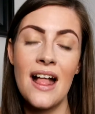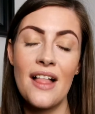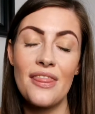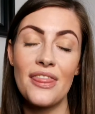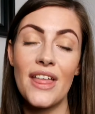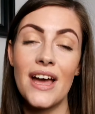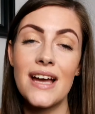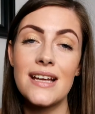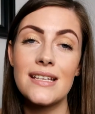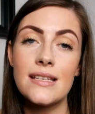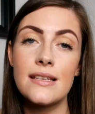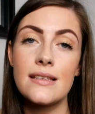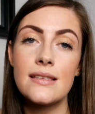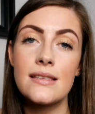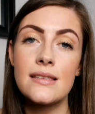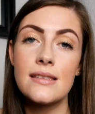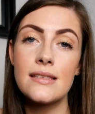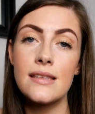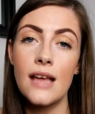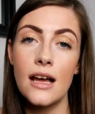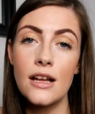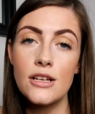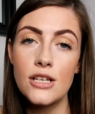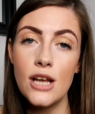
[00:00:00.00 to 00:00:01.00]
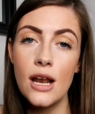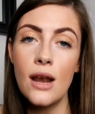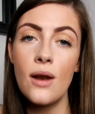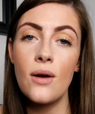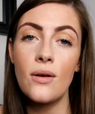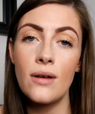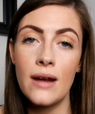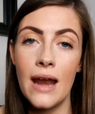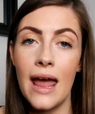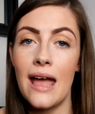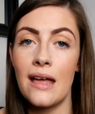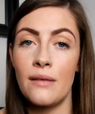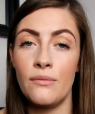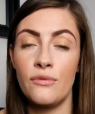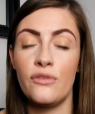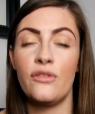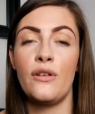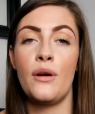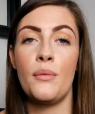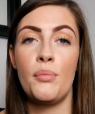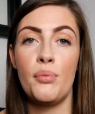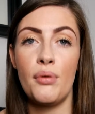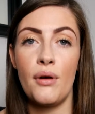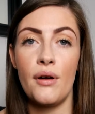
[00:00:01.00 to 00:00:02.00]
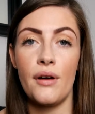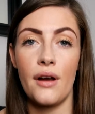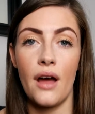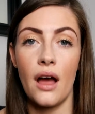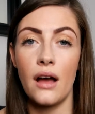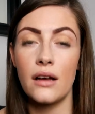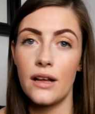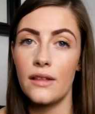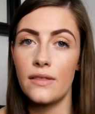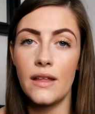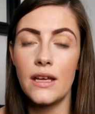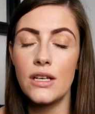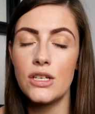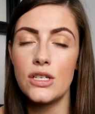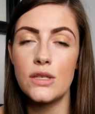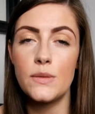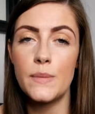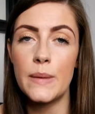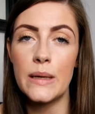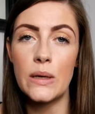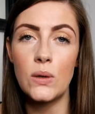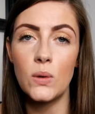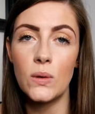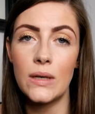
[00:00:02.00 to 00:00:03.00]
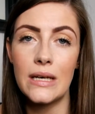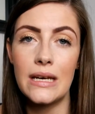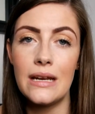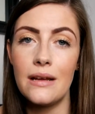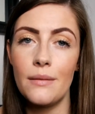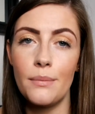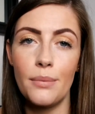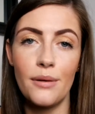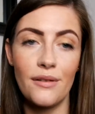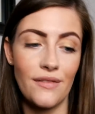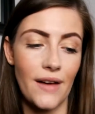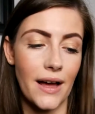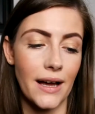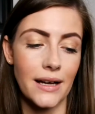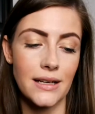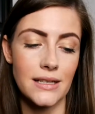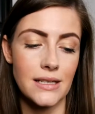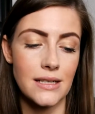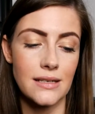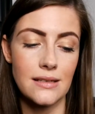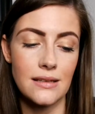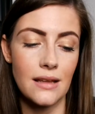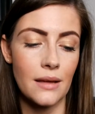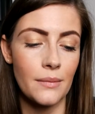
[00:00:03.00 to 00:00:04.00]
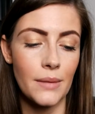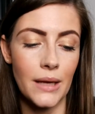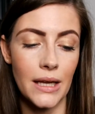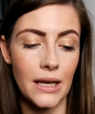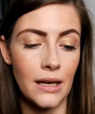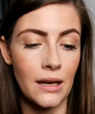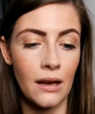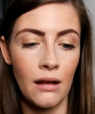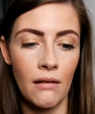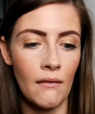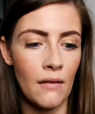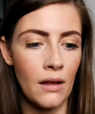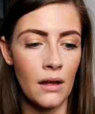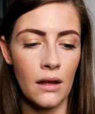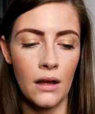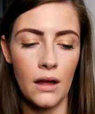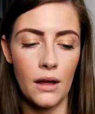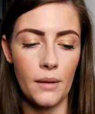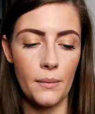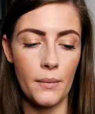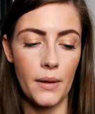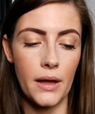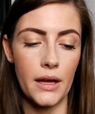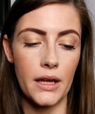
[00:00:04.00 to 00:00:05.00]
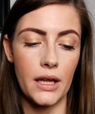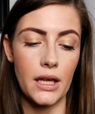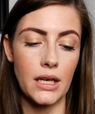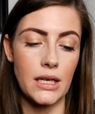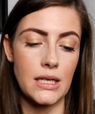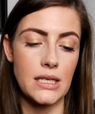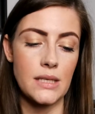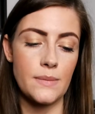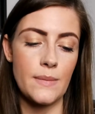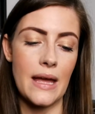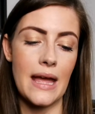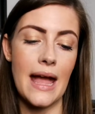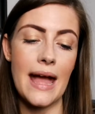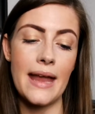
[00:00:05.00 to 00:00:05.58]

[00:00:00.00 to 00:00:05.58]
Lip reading: That is such a long name for a product. Couldn't they just be called Lip Perfectors? I mean, my goodness me.